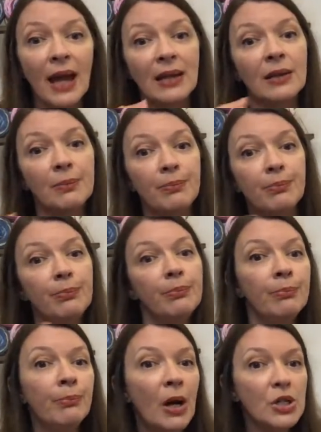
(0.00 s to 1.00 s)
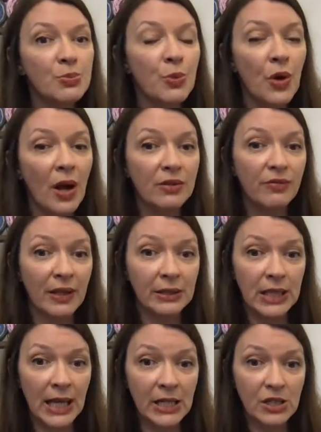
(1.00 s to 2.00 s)
and a much more
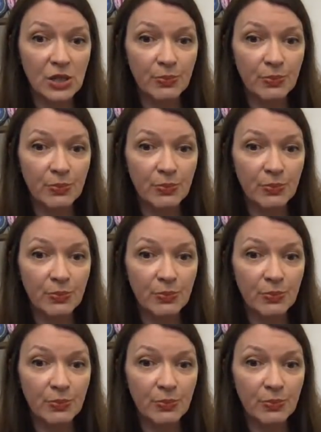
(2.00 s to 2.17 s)
advantageous